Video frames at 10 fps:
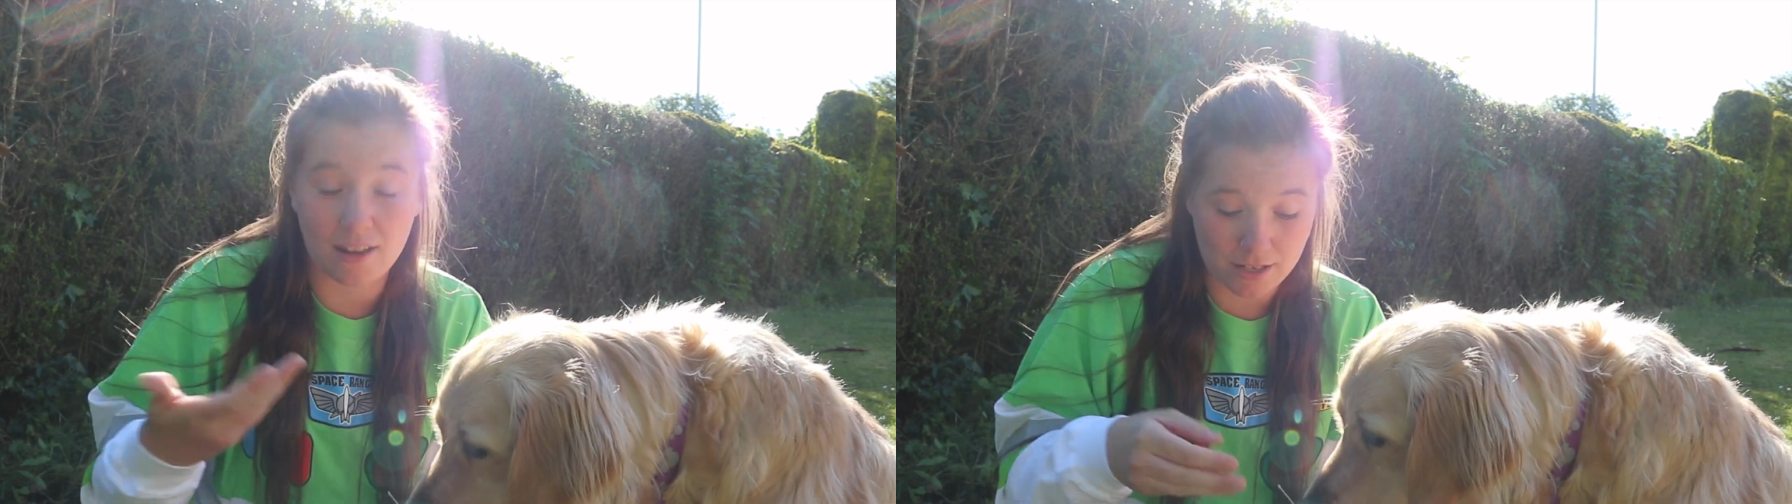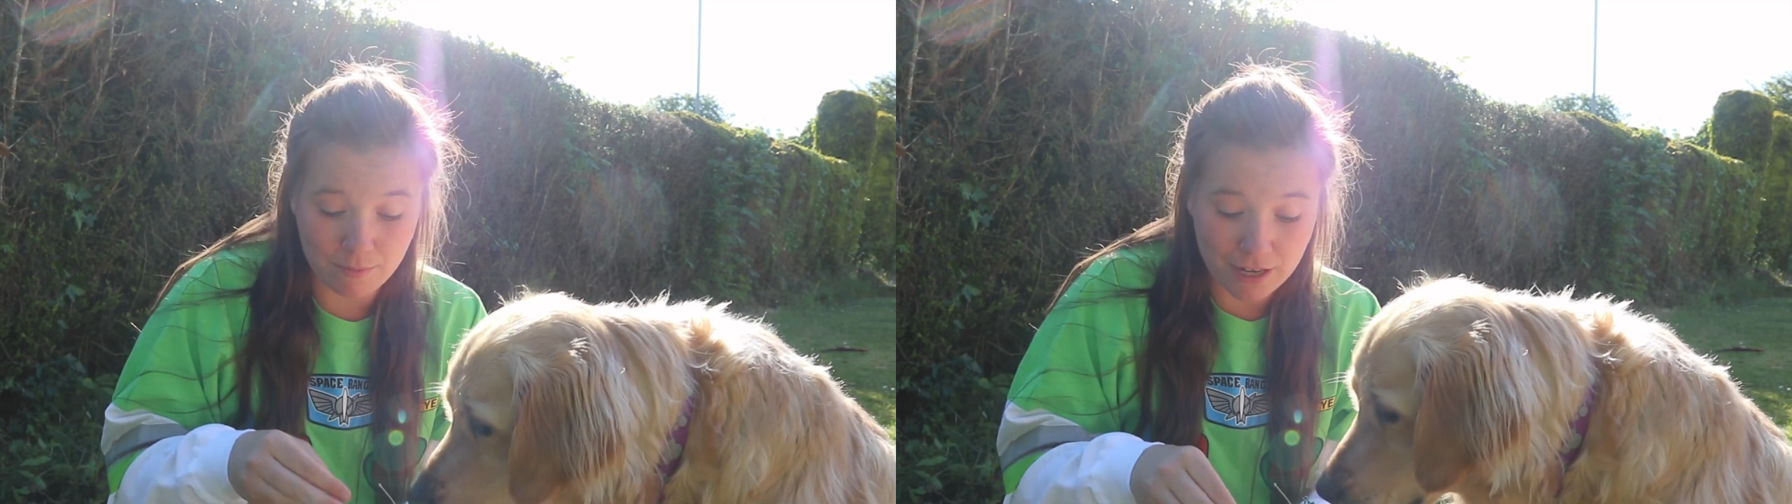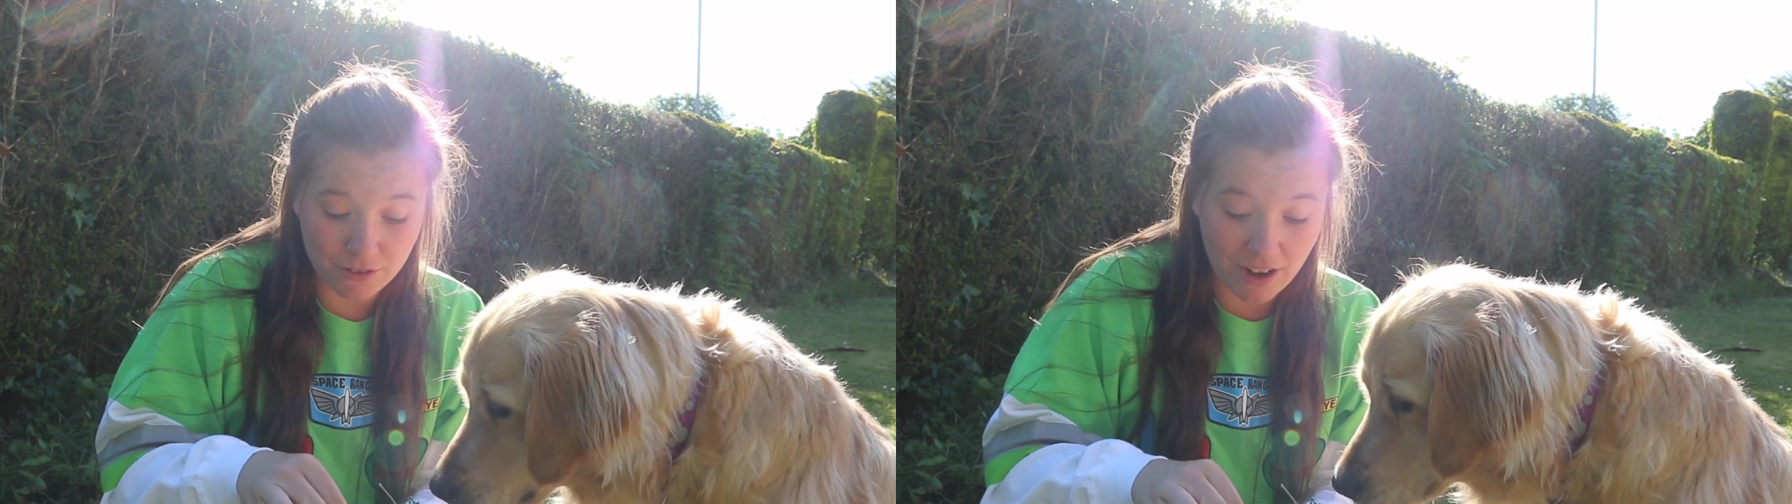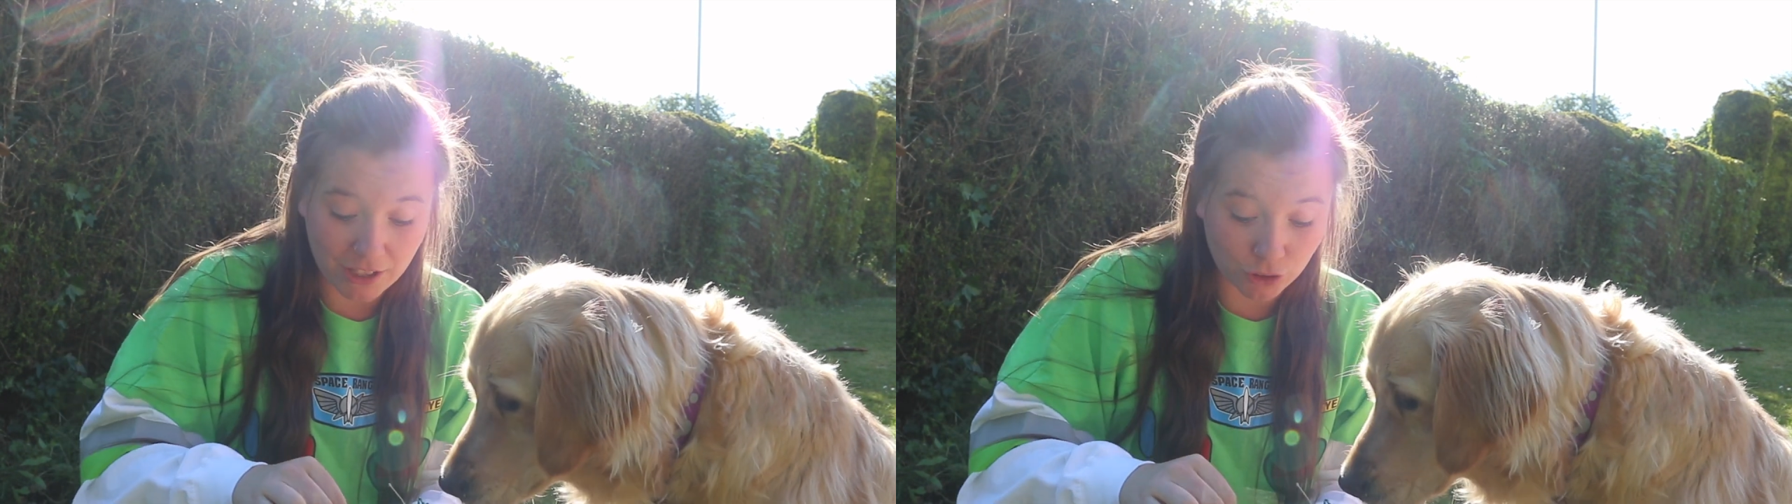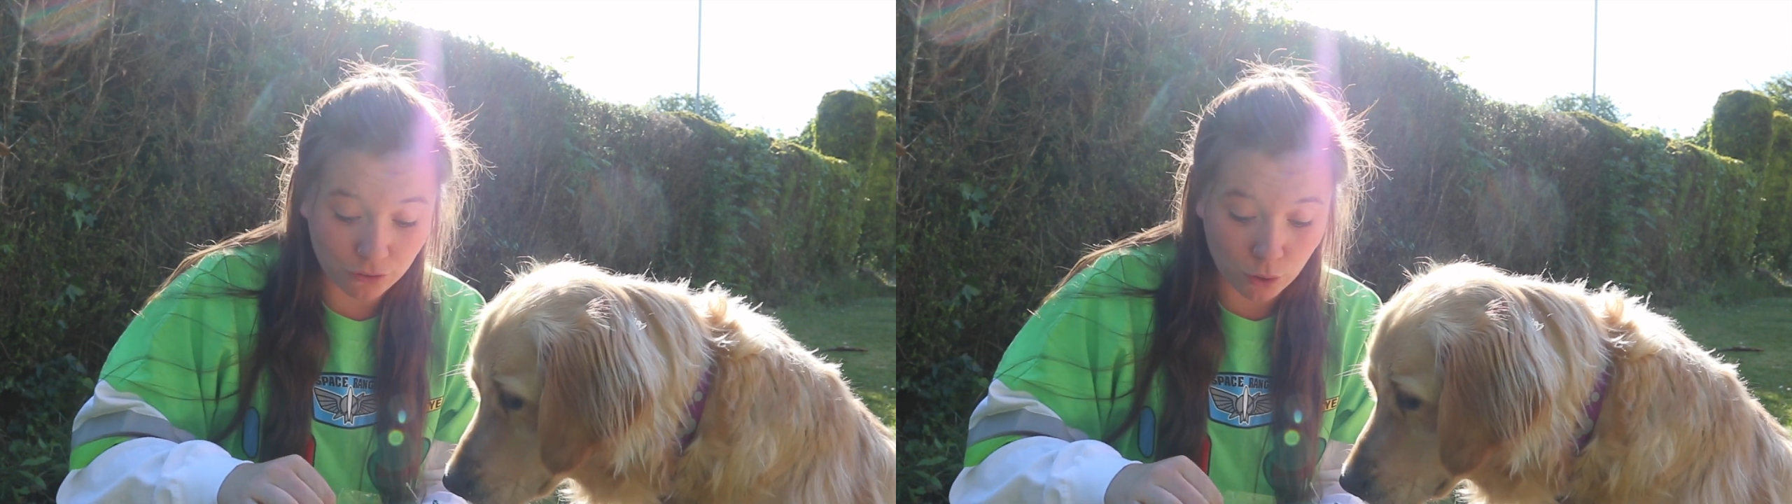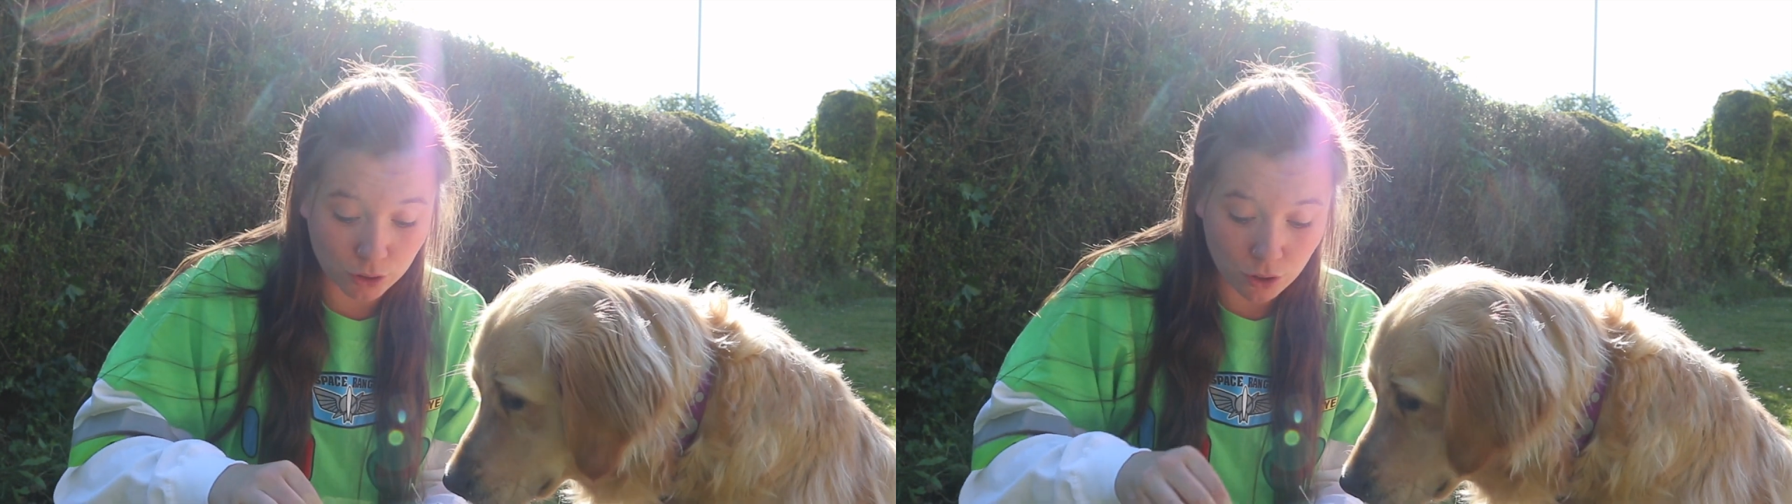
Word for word: is manufactured for